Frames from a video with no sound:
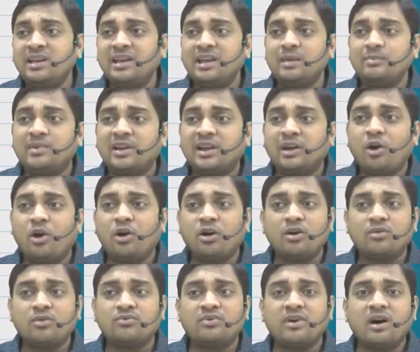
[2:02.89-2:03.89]
keep record
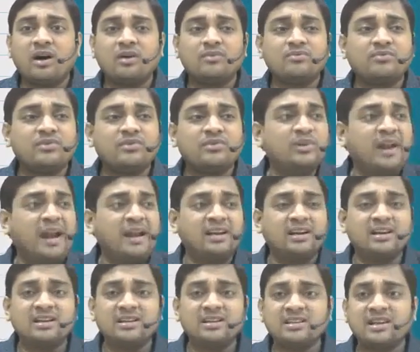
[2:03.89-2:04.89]
of few
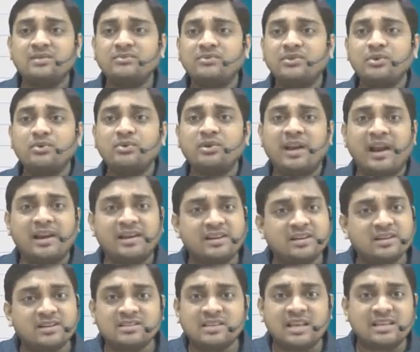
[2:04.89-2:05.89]
debtors and few
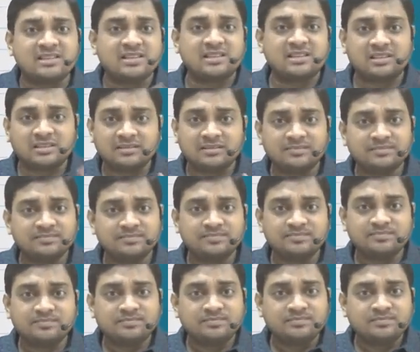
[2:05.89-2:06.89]
creditors, that's it.
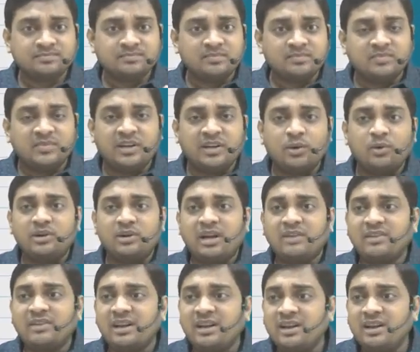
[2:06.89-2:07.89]
They don't
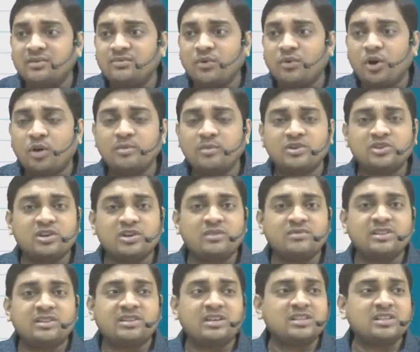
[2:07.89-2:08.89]
have any
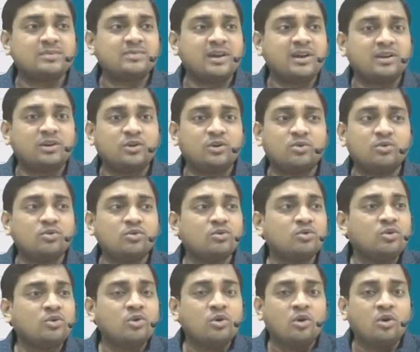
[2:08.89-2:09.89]
information with respect
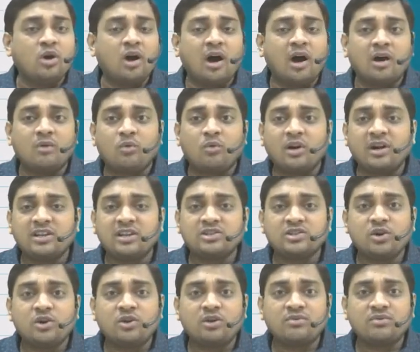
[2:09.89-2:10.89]
to what
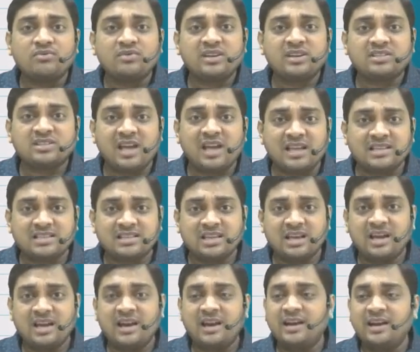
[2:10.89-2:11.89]
is your fixed
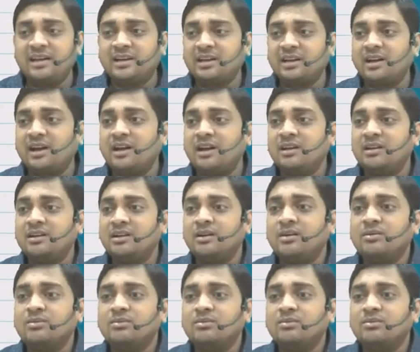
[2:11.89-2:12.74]
asset, and